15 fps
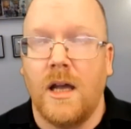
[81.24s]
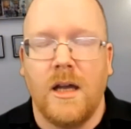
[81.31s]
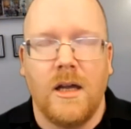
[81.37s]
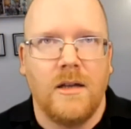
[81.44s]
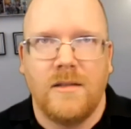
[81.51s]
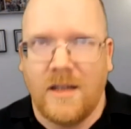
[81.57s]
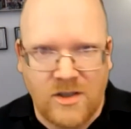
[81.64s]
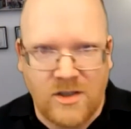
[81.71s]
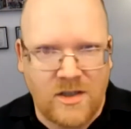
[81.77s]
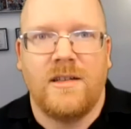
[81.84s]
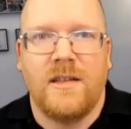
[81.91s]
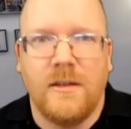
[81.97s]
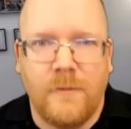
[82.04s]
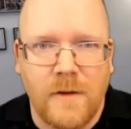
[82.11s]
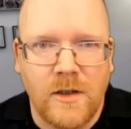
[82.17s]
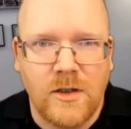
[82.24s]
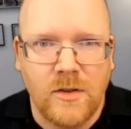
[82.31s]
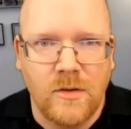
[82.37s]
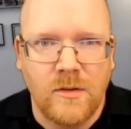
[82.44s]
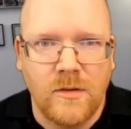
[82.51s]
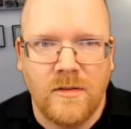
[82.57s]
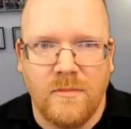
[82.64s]
digestive
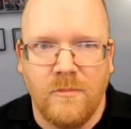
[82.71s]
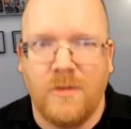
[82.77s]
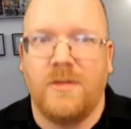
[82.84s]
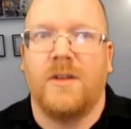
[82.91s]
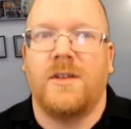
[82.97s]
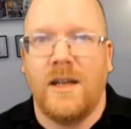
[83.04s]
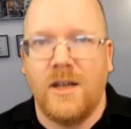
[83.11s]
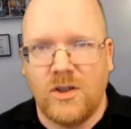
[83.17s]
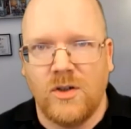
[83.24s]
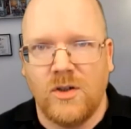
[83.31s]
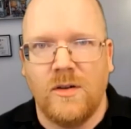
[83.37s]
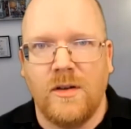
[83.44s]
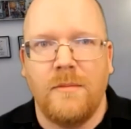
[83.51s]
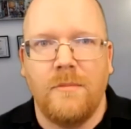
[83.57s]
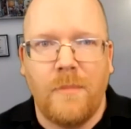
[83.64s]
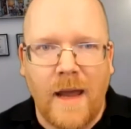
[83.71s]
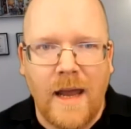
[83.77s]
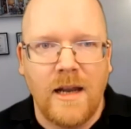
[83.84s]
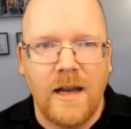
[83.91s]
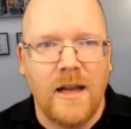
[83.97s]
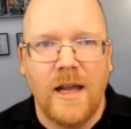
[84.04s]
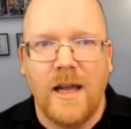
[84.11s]
issues, muscle tension and
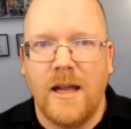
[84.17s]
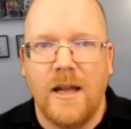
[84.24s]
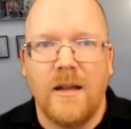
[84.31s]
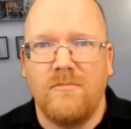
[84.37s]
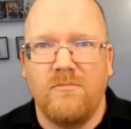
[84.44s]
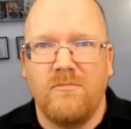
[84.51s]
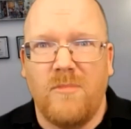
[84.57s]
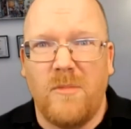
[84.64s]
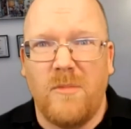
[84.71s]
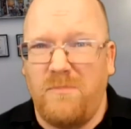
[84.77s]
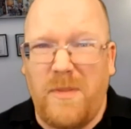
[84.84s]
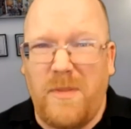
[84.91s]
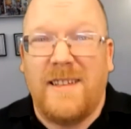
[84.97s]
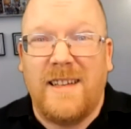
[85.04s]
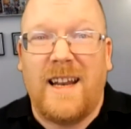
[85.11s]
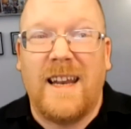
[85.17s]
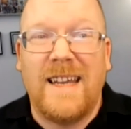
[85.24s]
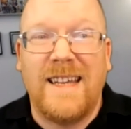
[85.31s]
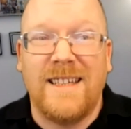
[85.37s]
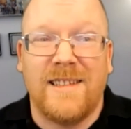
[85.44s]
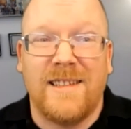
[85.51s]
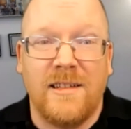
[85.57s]
pain. But basically,
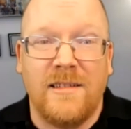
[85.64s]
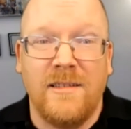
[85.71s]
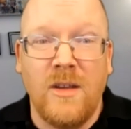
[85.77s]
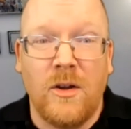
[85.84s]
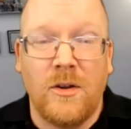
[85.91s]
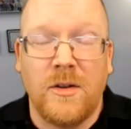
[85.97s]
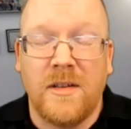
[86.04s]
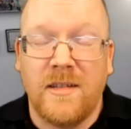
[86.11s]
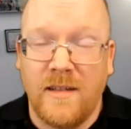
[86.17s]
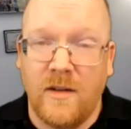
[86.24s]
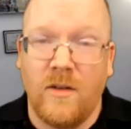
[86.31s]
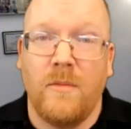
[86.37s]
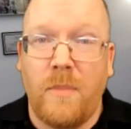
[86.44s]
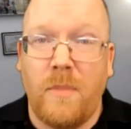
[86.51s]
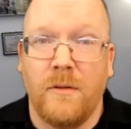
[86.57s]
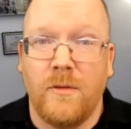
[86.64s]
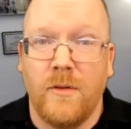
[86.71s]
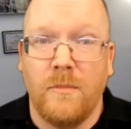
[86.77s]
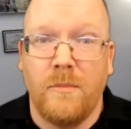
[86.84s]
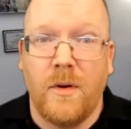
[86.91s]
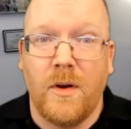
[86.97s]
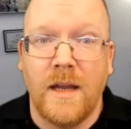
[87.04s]
there's not a single part of your
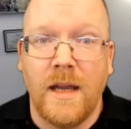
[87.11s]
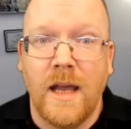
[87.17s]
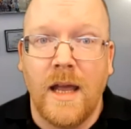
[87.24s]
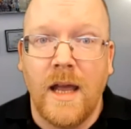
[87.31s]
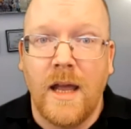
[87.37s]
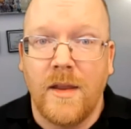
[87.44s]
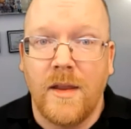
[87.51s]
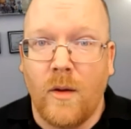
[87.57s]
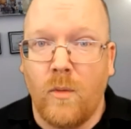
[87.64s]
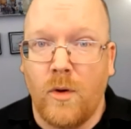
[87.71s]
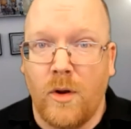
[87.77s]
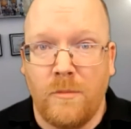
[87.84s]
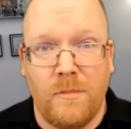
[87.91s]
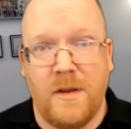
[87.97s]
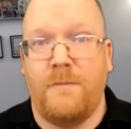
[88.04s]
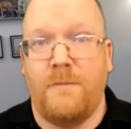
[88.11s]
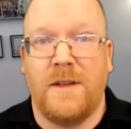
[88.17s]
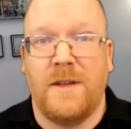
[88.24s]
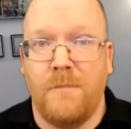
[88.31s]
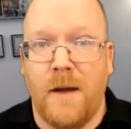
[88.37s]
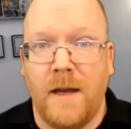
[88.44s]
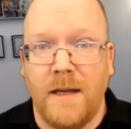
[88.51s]
body that will not be
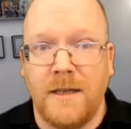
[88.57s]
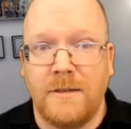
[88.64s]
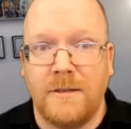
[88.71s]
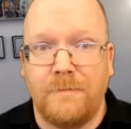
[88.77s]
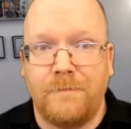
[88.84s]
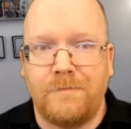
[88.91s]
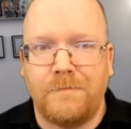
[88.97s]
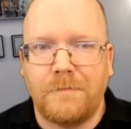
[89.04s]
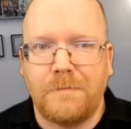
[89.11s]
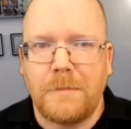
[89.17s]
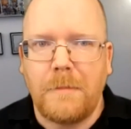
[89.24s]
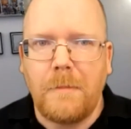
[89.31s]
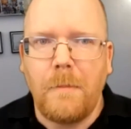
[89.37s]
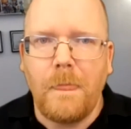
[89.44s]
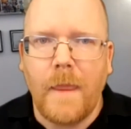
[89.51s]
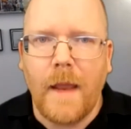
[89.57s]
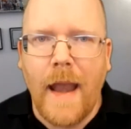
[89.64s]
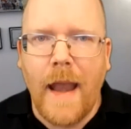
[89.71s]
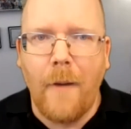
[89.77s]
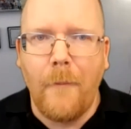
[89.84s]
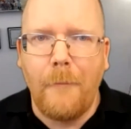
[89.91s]
affected by it. Now,